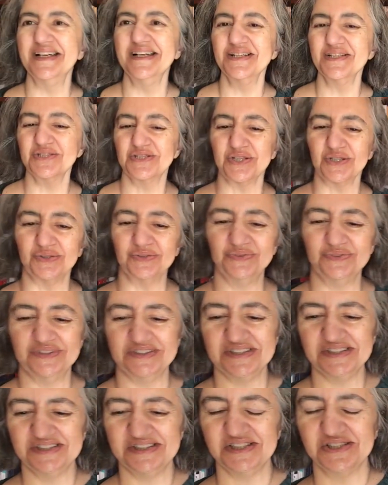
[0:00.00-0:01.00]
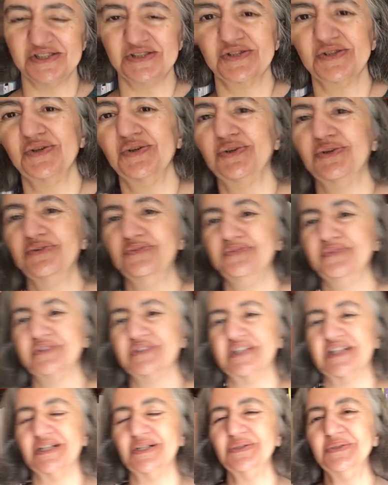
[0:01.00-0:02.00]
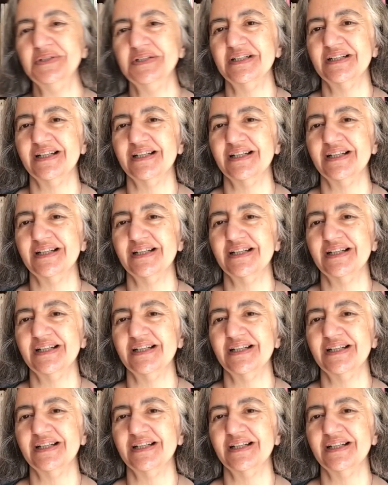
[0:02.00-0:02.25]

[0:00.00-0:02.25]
so this is all for now.